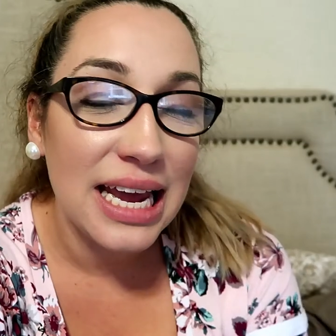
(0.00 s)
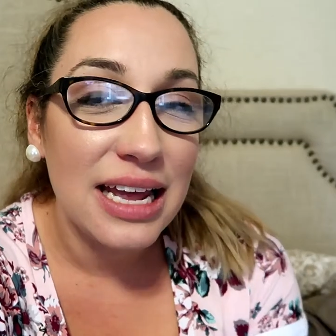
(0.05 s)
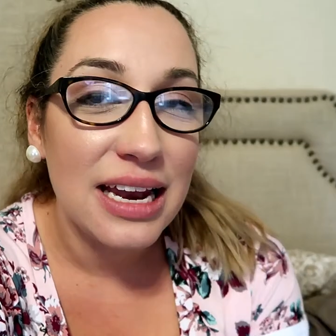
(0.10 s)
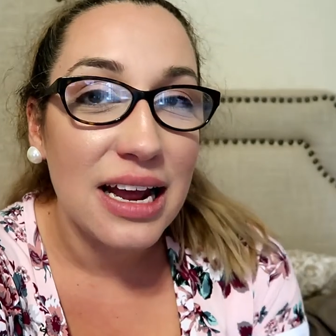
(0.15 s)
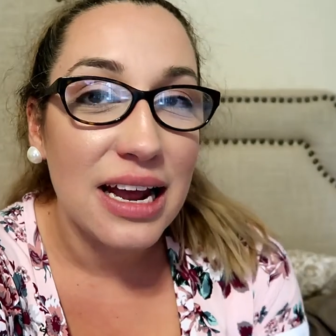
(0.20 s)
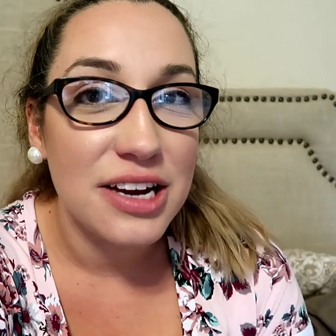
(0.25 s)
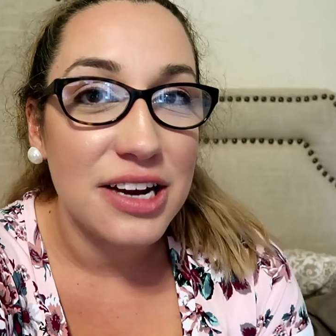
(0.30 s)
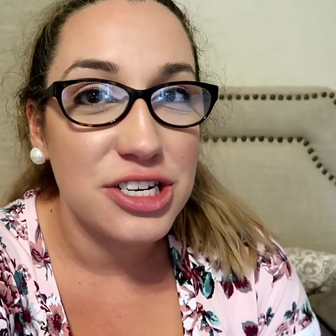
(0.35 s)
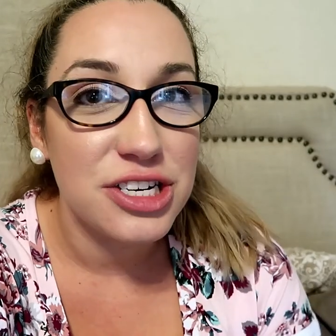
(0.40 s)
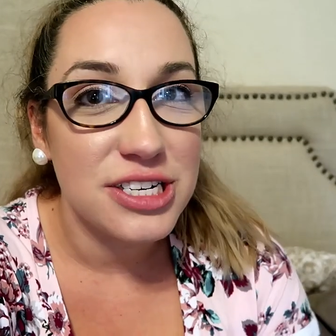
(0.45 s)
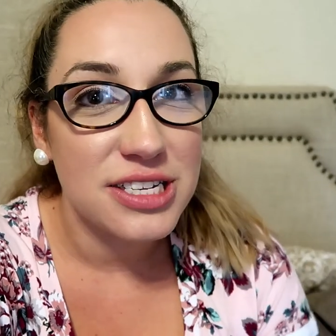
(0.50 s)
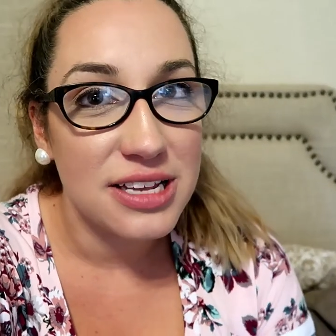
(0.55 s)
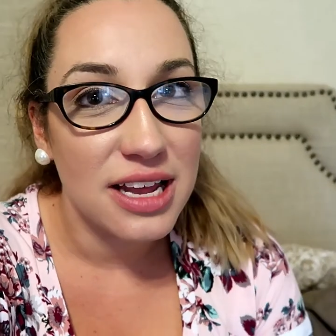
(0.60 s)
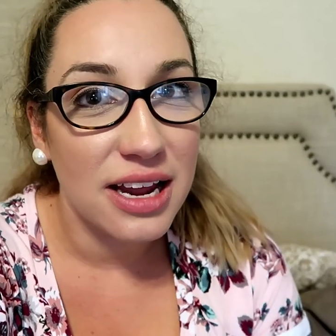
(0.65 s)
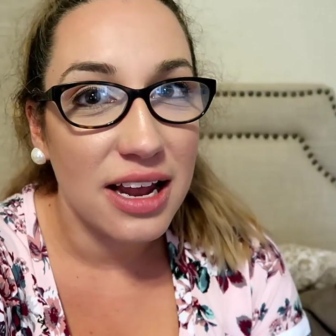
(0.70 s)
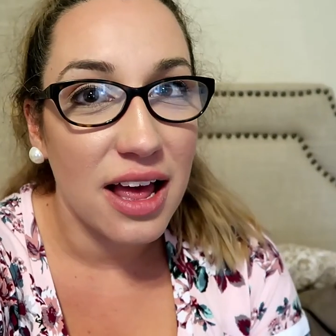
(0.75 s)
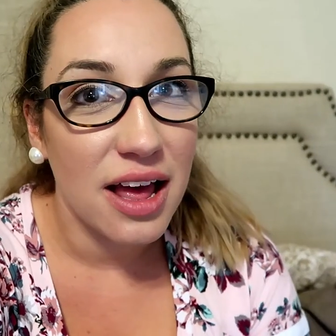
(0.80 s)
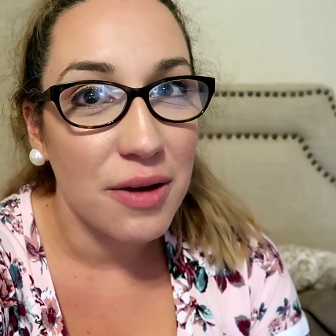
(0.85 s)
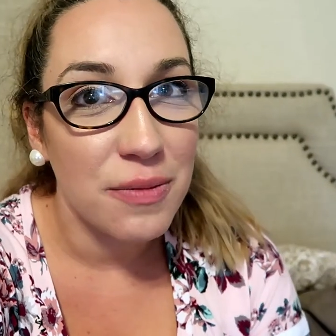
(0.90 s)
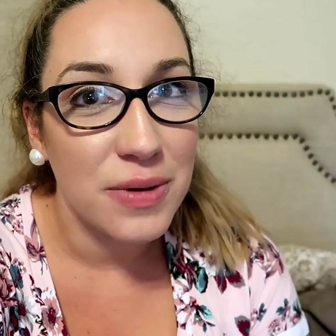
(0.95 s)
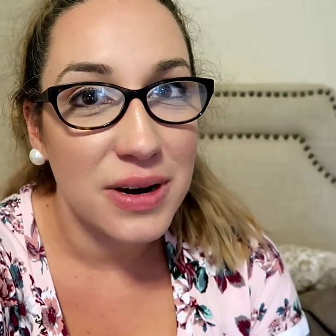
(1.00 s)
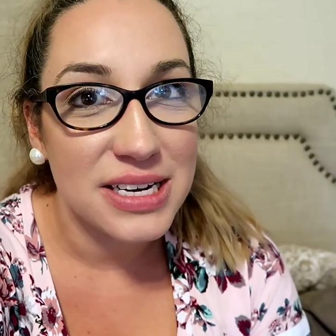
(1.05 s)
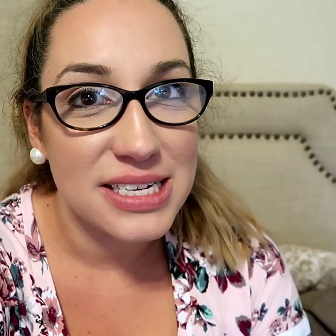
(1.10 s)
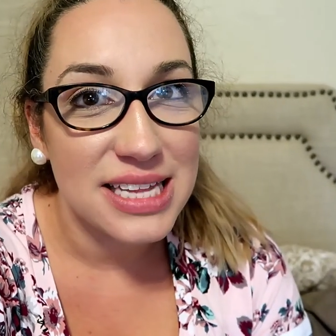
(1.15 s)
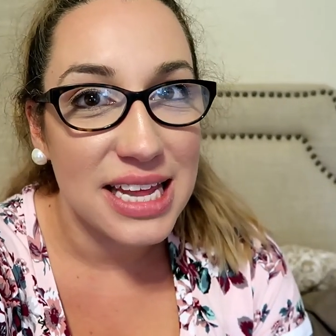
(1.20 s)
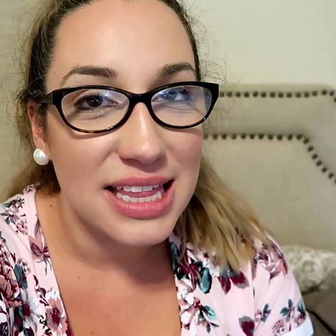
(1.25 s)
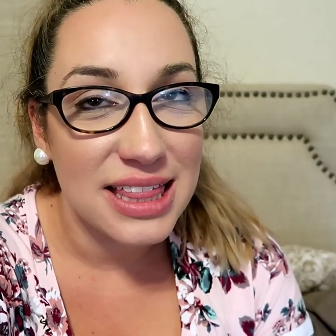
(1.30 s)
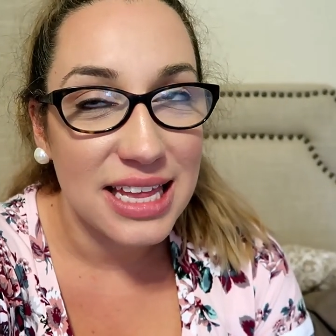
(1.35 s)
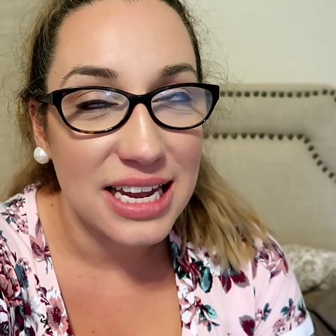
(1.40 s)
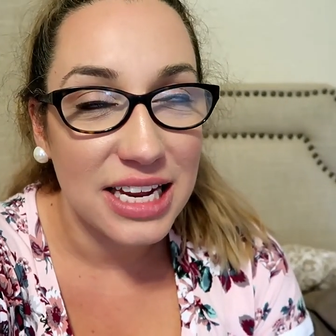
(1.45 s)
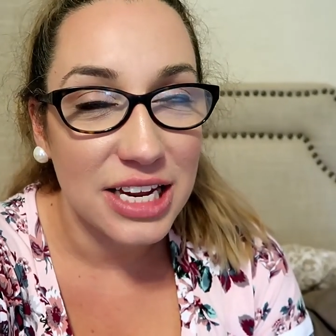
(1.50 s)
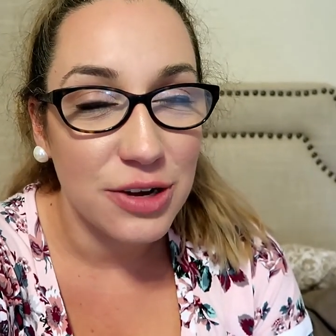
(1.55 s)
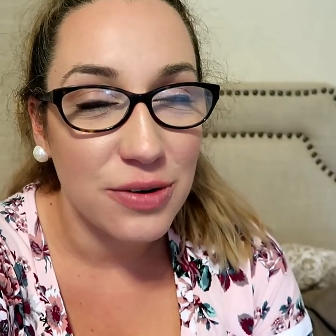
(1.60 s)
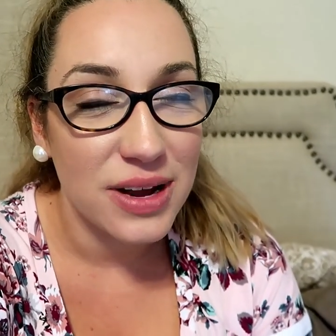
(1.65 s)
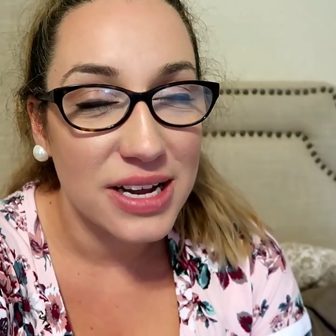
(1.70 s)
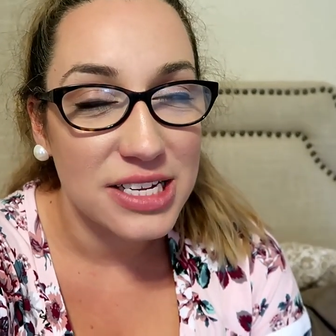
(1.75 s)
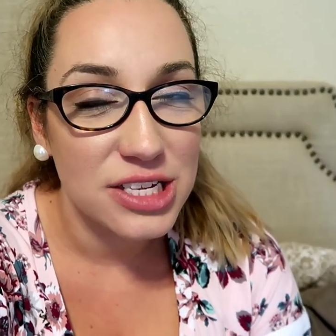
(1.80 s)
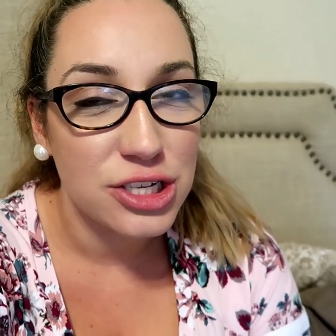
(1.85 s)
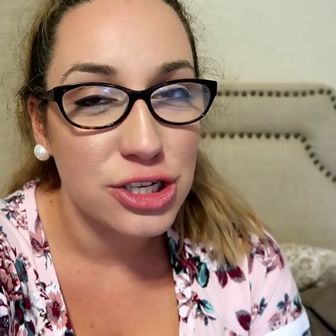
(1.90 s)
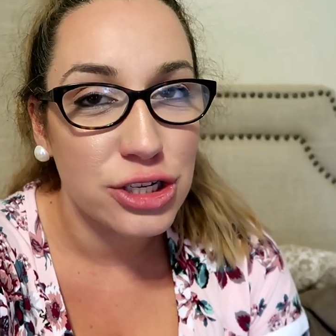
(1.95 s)
And I just like, I want to say thank you
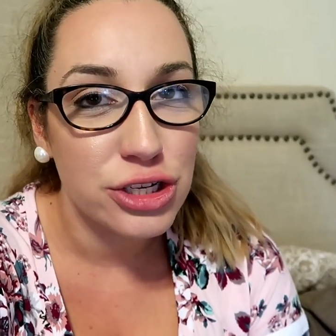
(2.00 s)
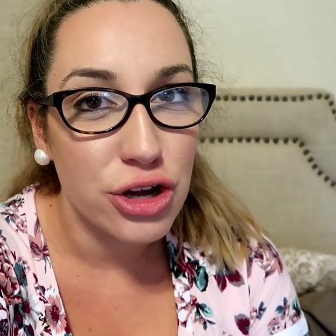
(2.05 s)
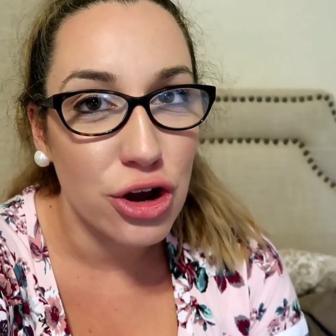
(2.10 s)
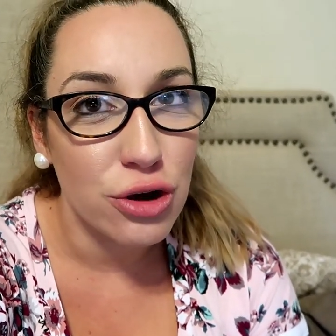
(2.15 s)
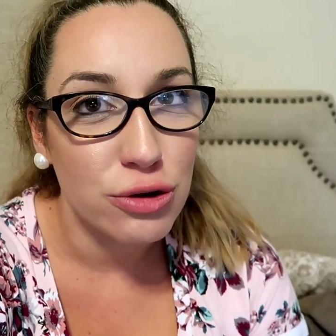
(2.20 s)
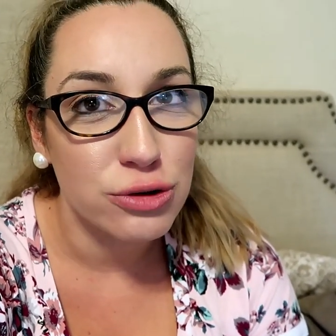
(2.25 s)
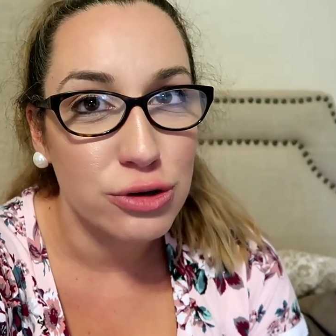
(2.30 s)
guys so,